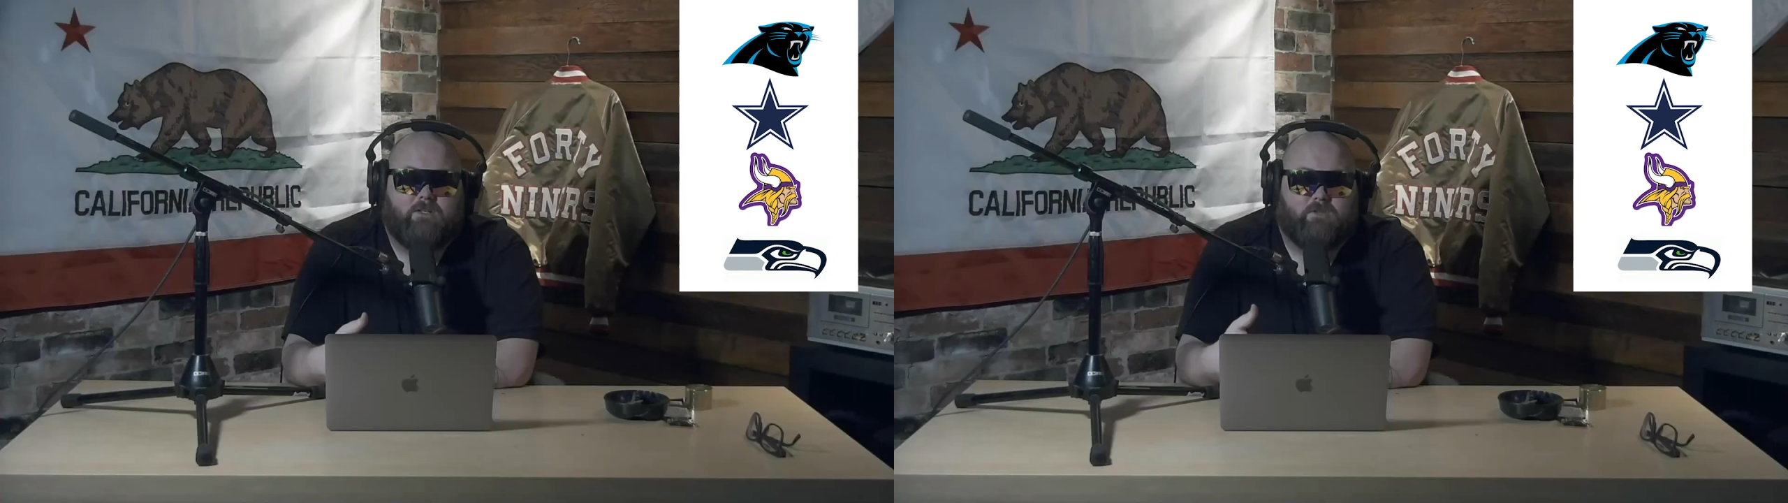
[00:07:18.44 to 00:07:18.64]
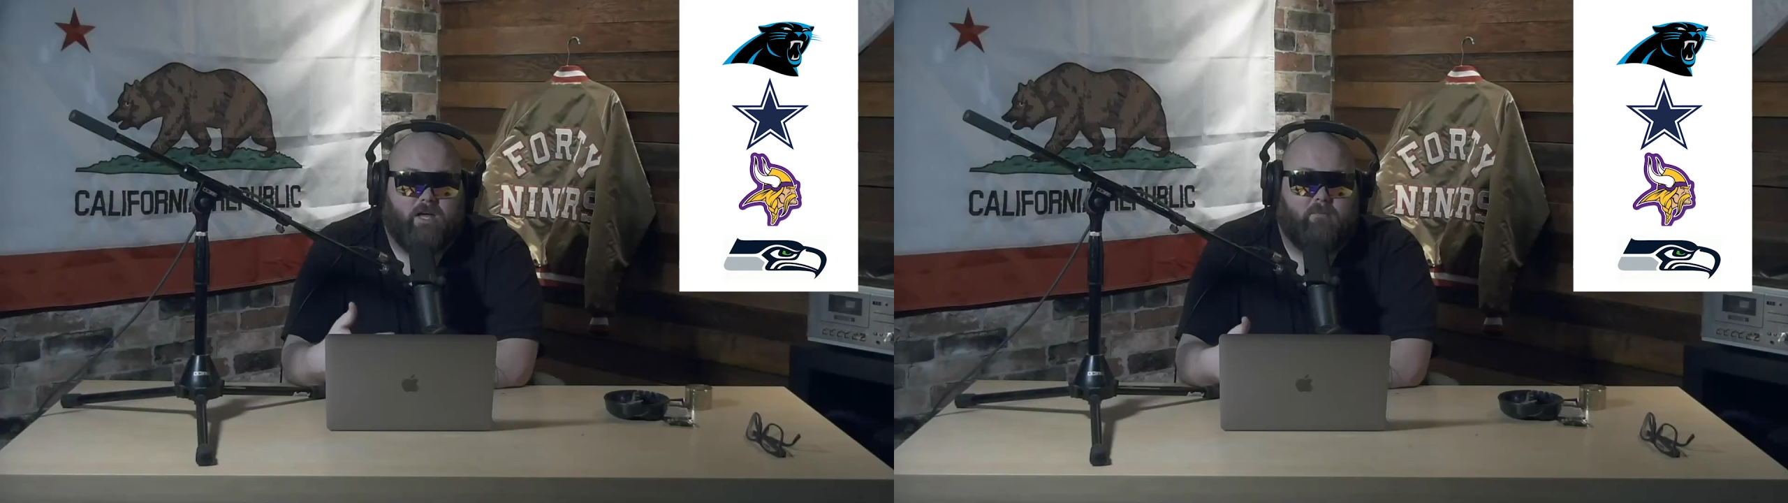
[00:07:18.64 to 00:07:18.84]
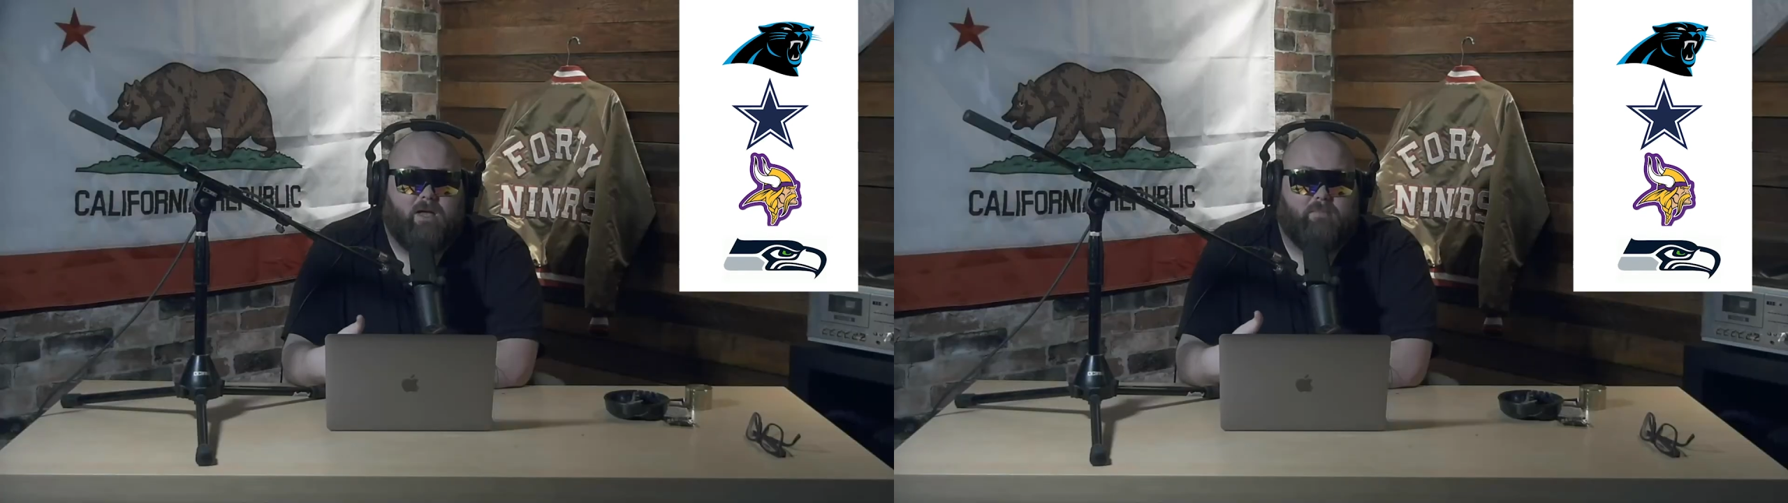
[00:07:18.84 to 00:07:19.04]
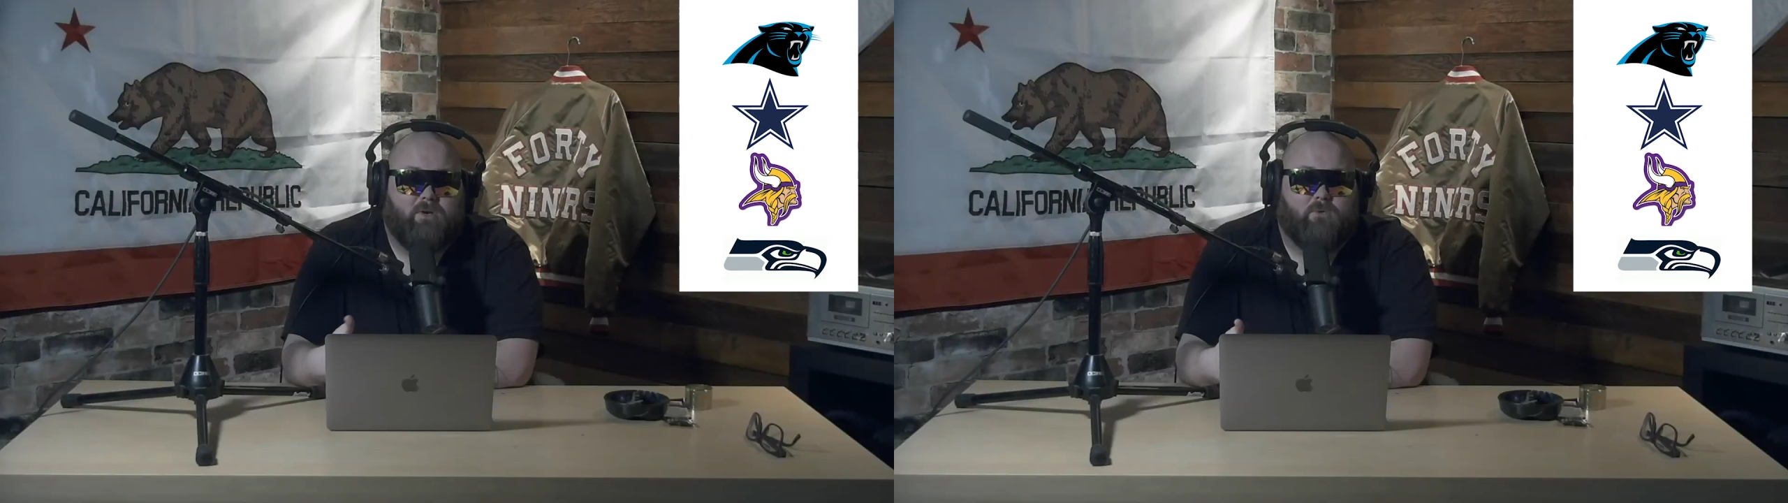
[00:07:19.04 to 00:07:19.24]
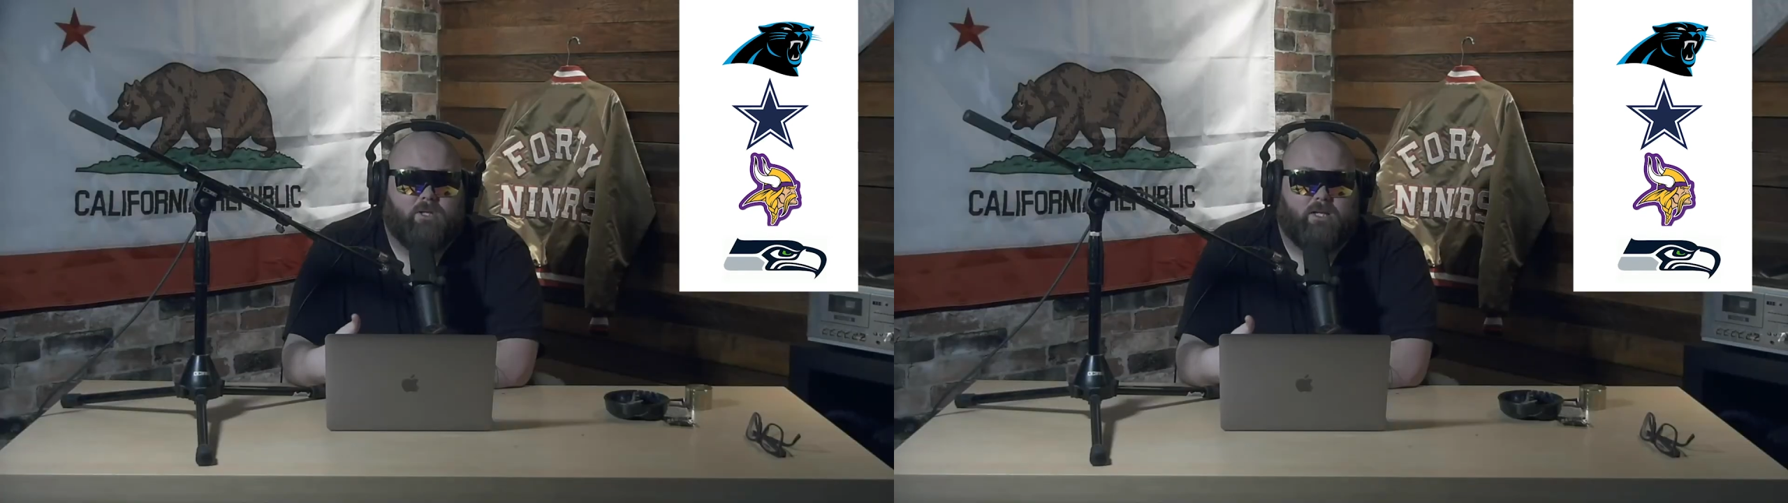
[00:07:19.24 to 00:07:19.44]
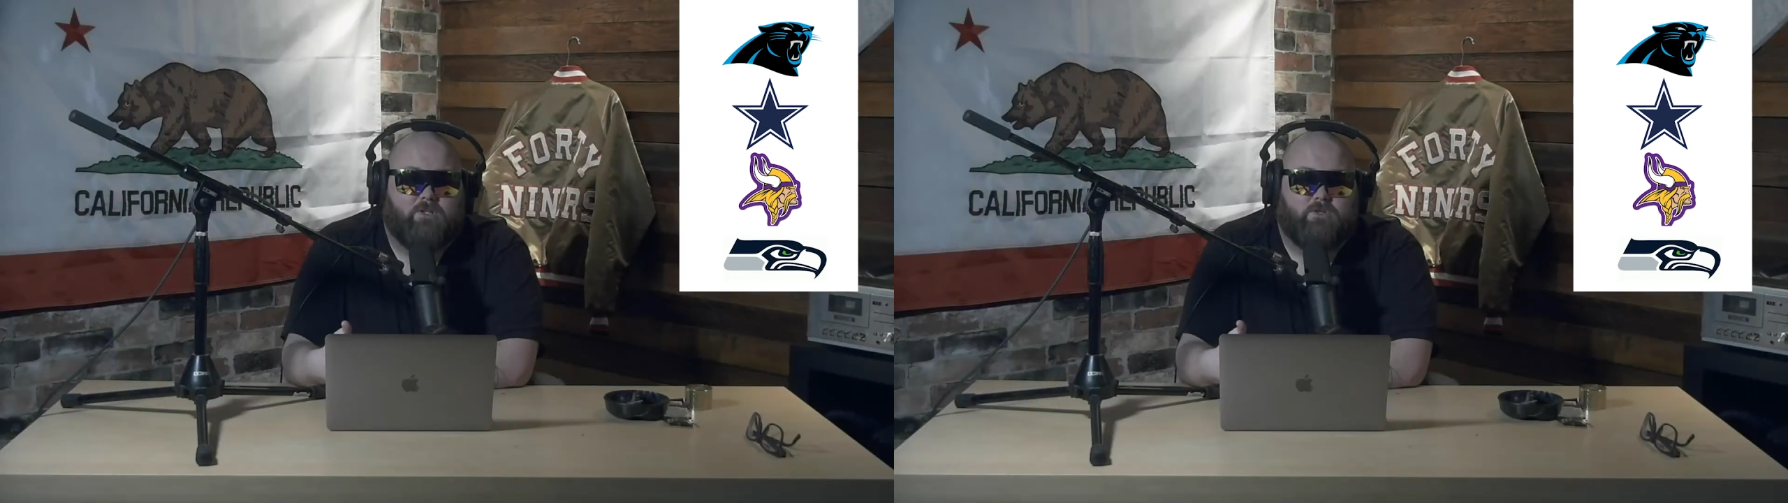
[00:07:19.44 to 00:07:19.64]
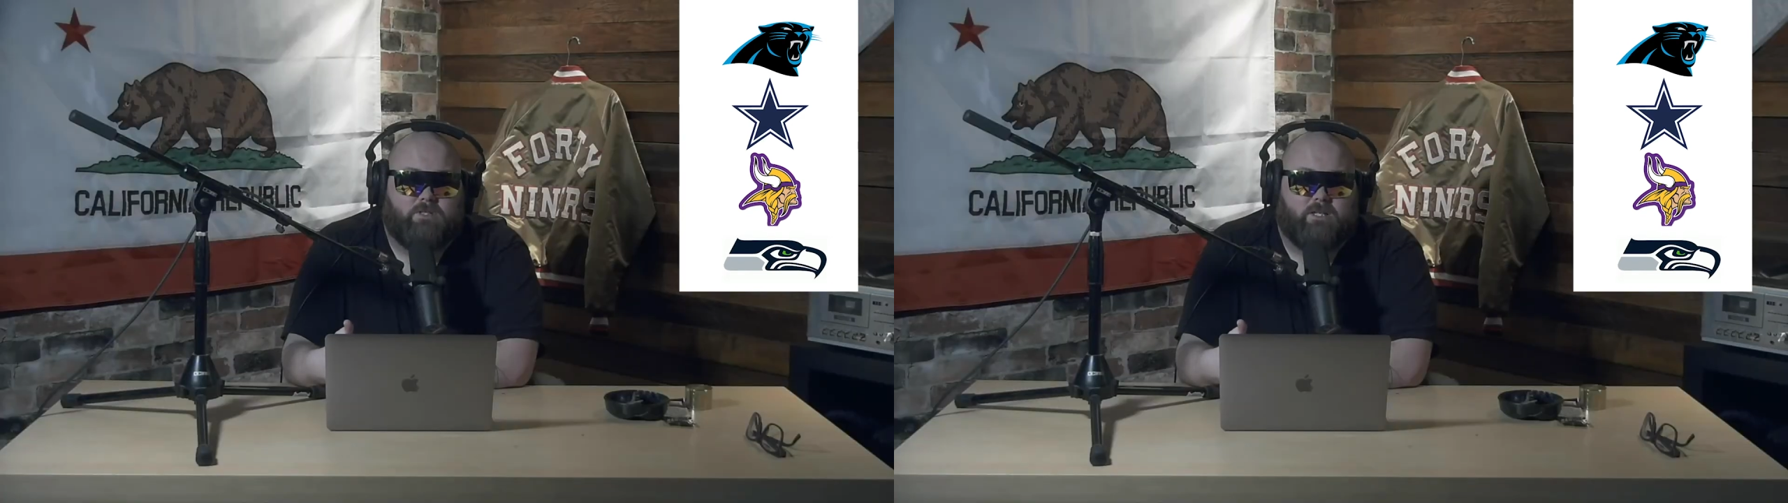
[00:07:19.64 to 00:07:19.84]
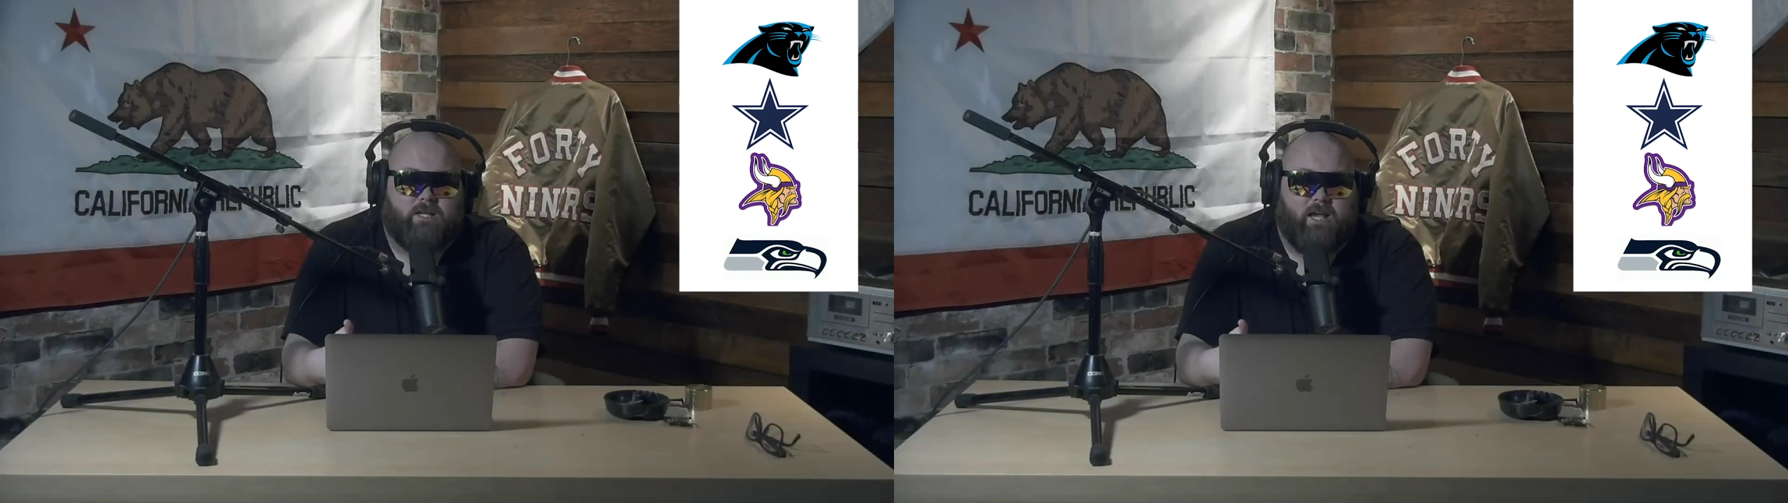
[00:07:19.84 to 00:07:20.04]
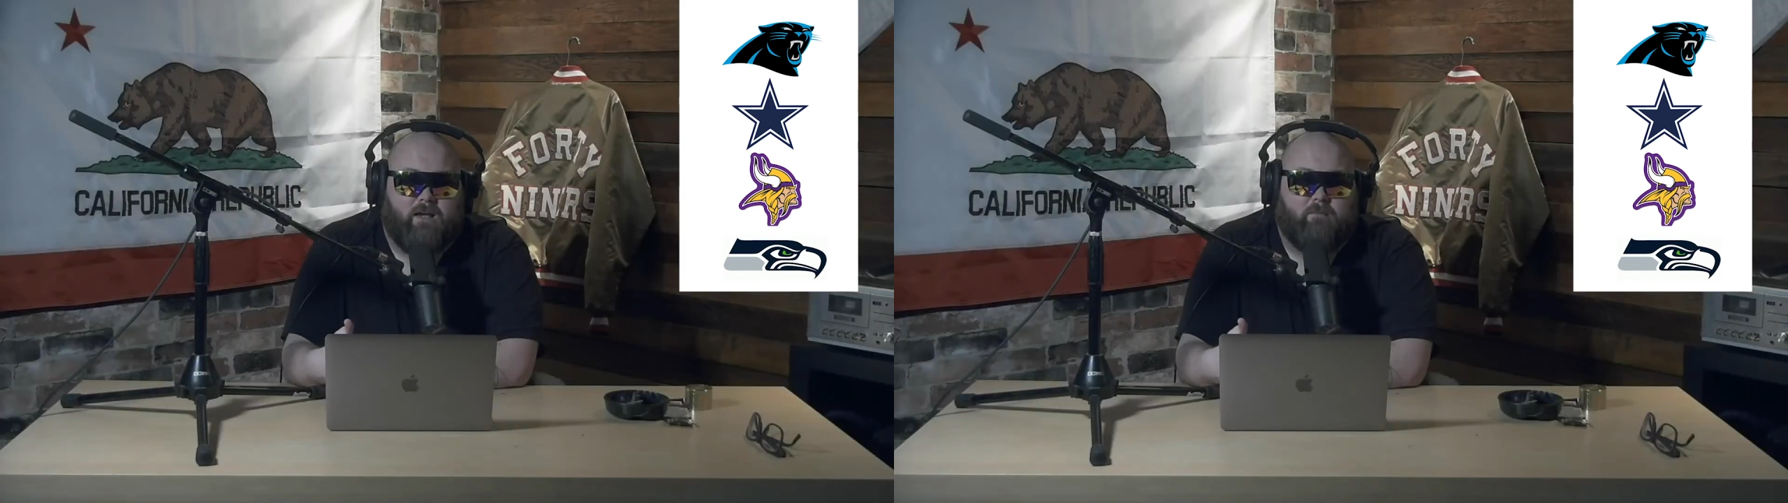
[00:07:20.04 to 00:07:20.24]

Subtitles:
that might be a really interesting game